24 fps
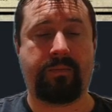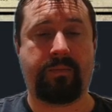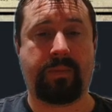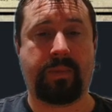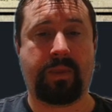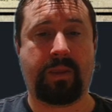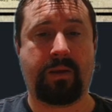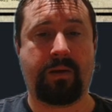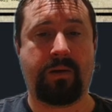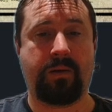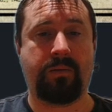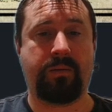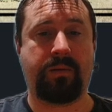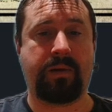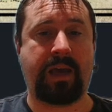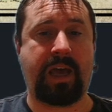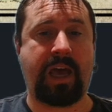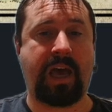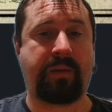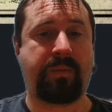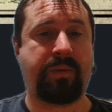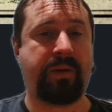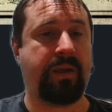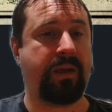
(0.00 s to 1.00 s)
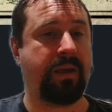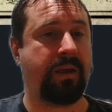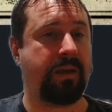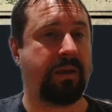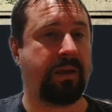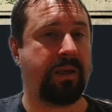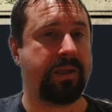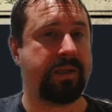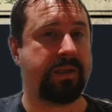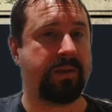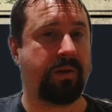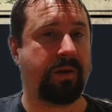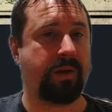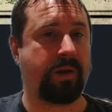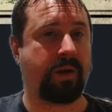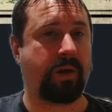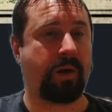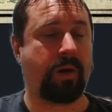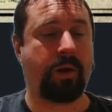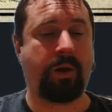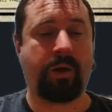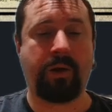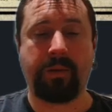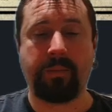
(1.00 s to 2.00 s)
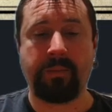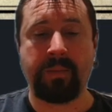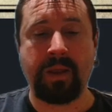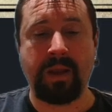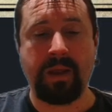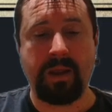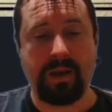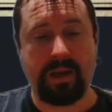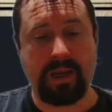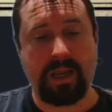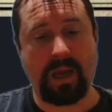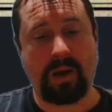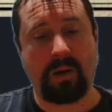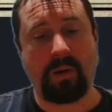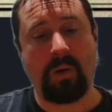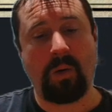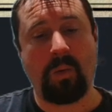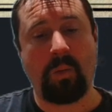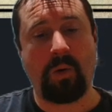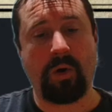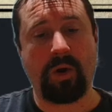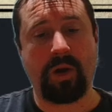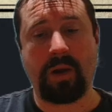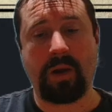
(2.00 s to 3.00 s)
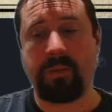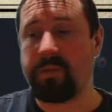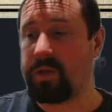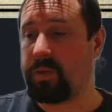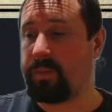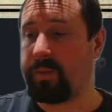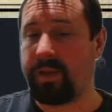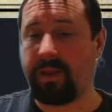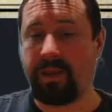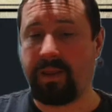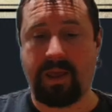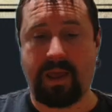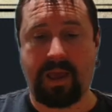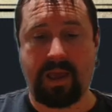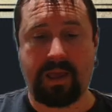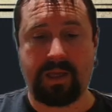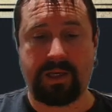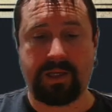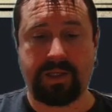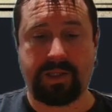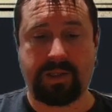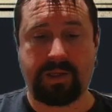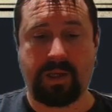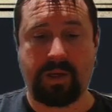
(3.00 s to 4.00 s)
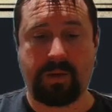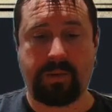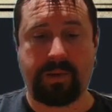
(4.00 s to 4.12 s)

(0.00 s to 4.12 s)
Oh, happy is not a code. Now, what I'm doing there, just so you